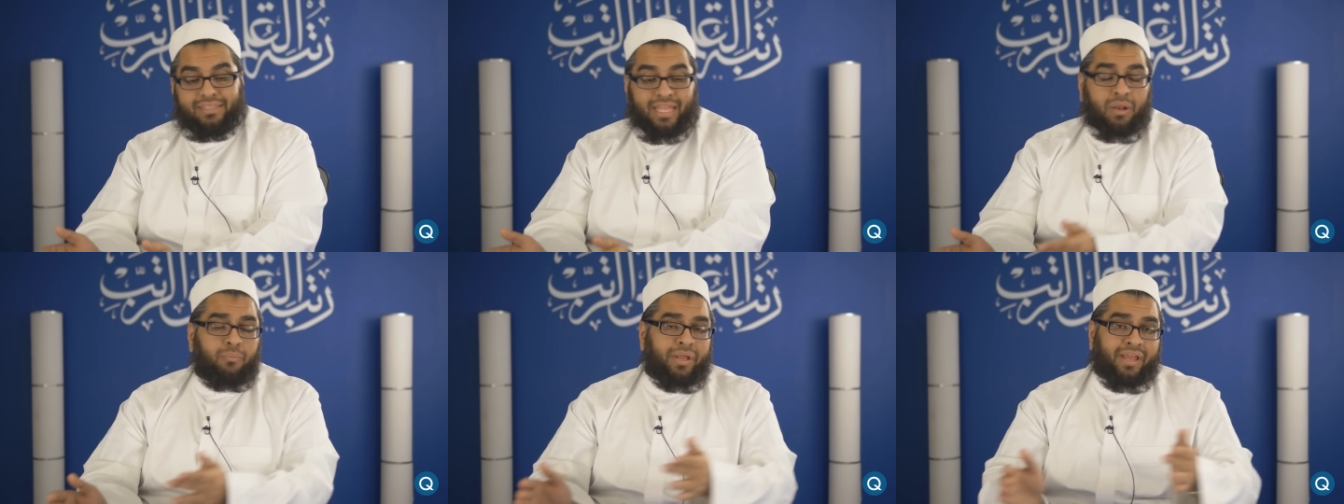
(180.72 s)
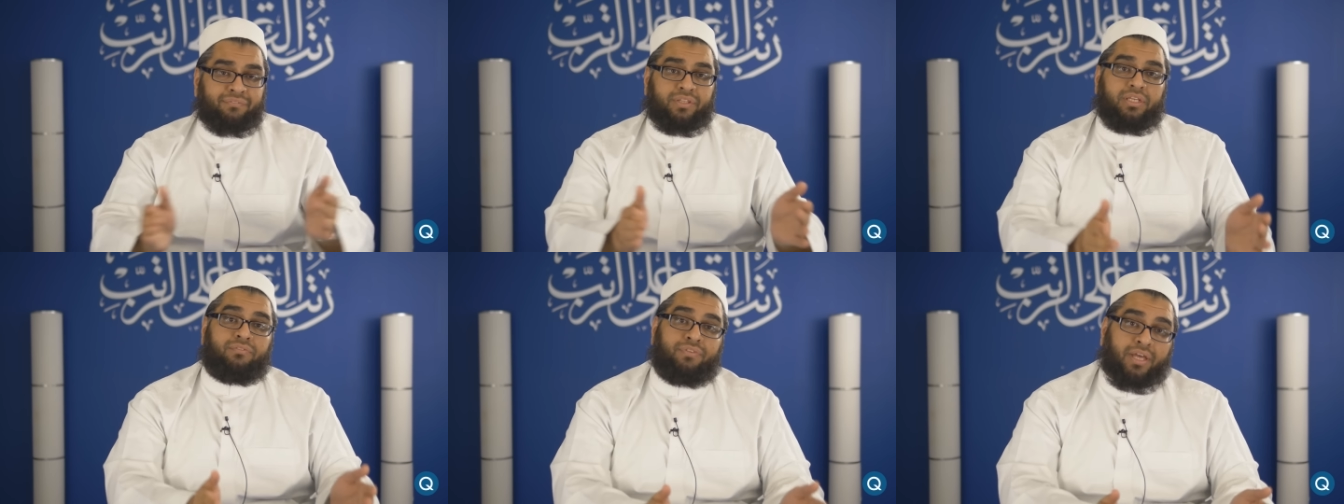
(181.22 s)
then we have
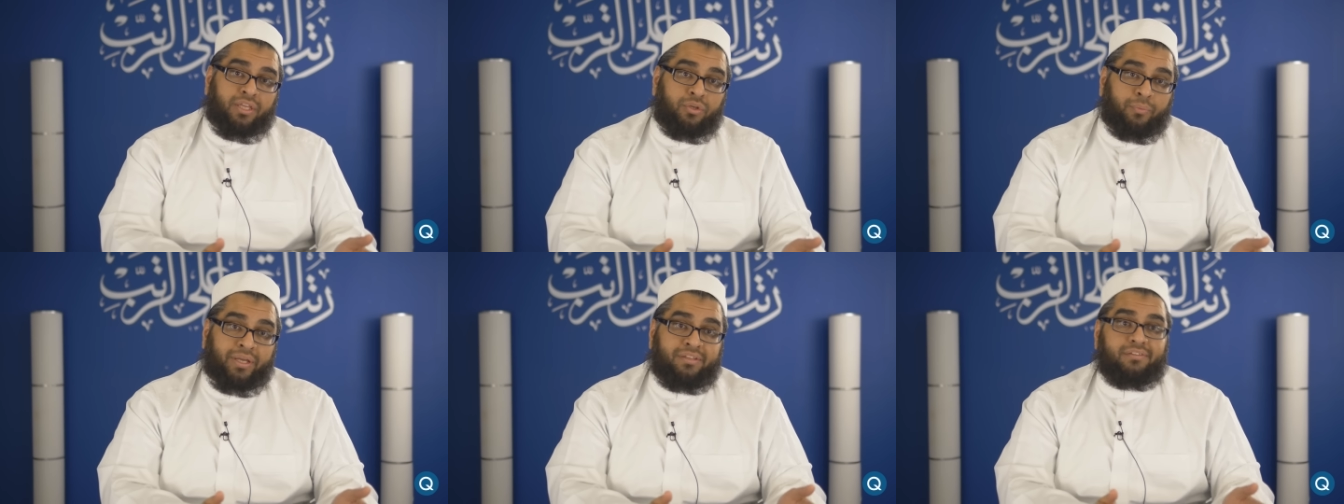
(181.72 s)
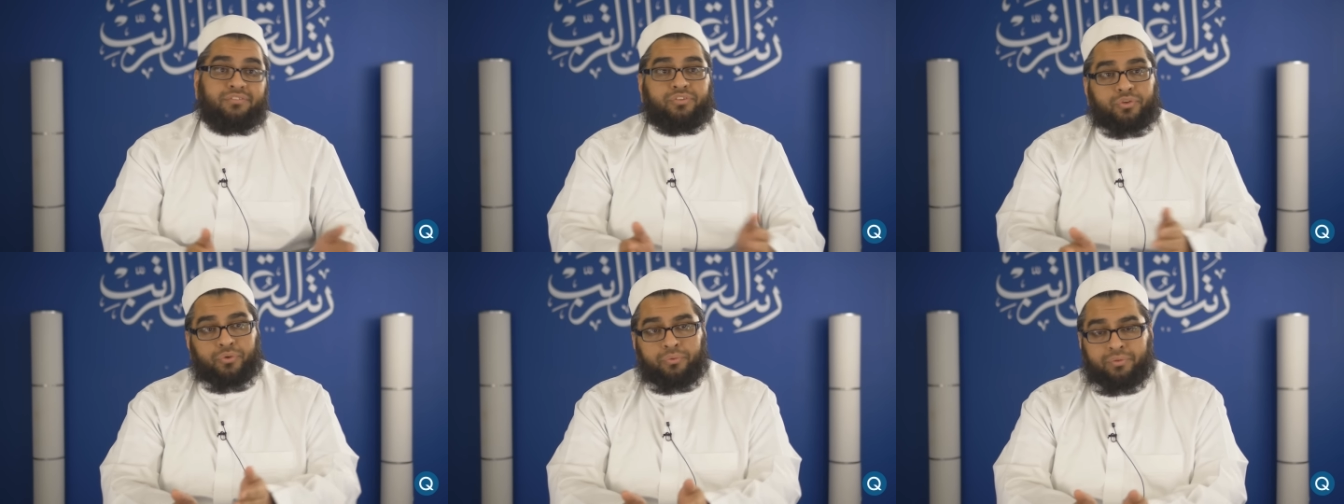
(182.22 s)
to evaluate and
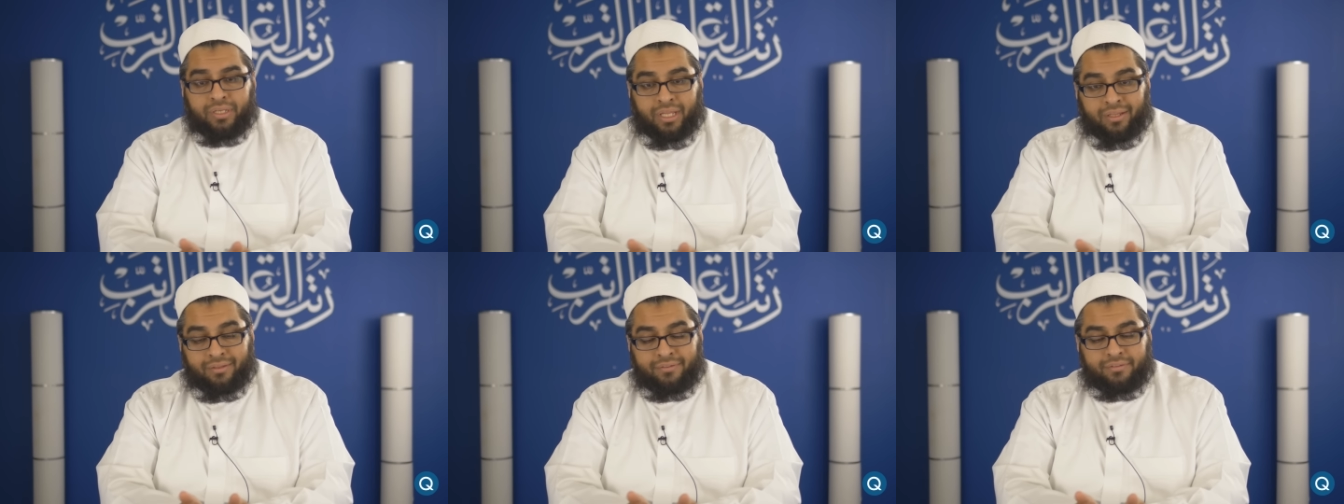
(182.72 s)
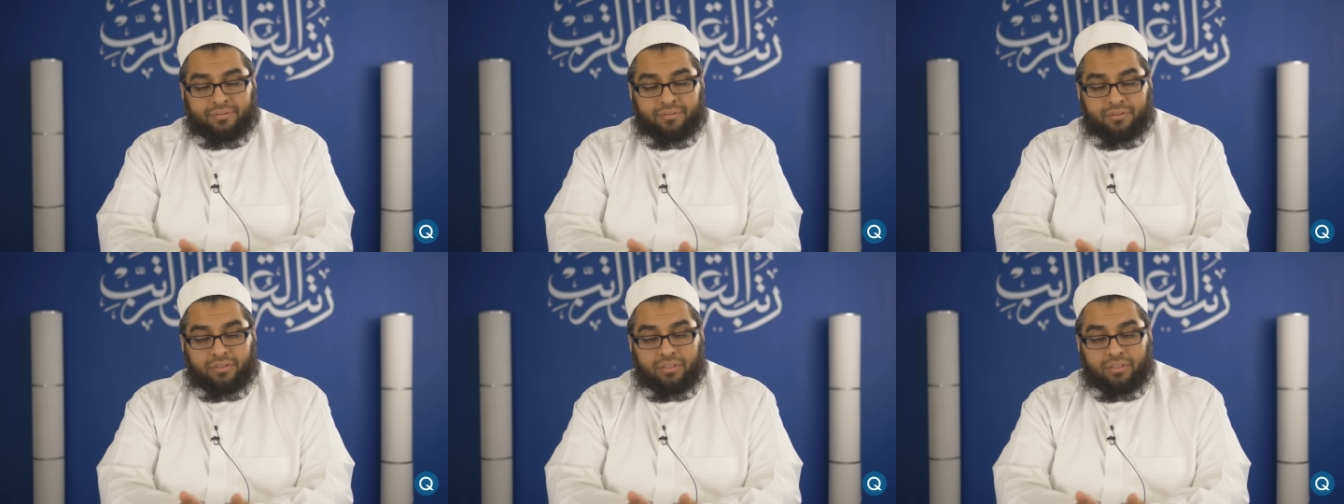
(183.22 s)
scrutinize